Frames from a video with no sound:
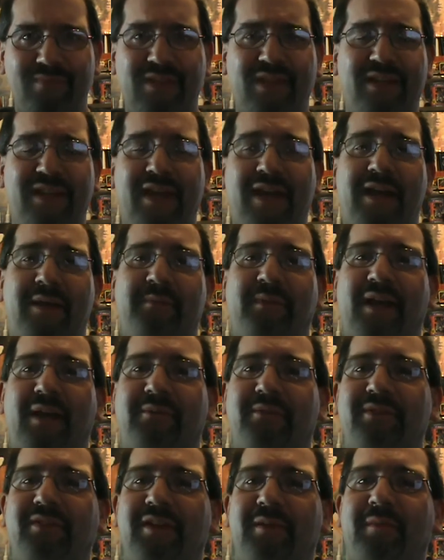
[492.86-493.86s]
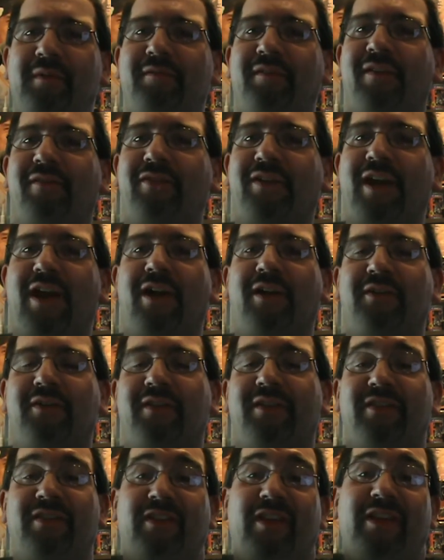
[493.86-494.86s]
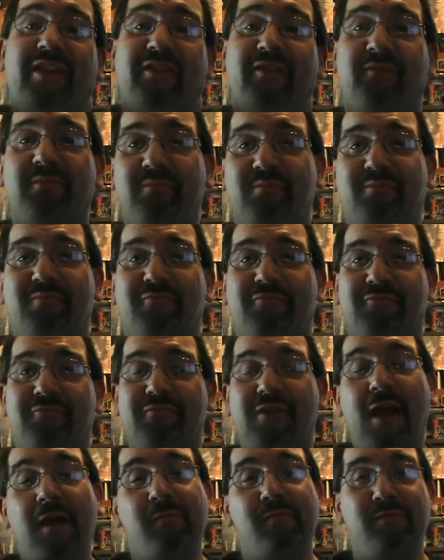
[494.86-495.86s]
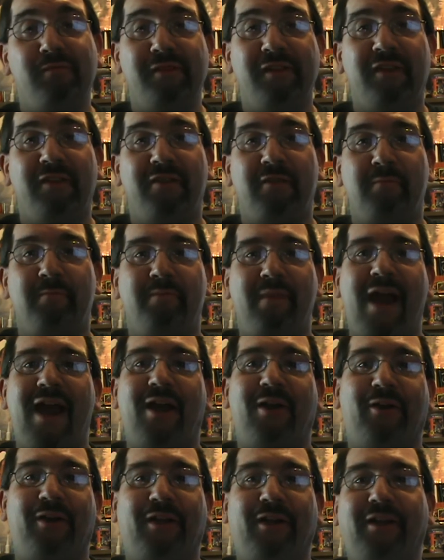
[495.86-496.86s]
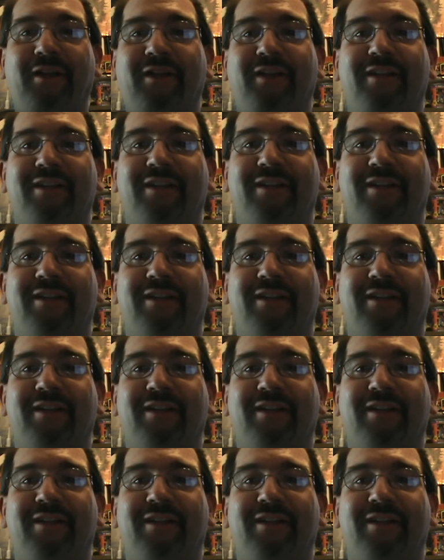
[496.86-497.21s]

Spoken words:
Yeah, I mean, I would say my favorite character in this is probably the Baron.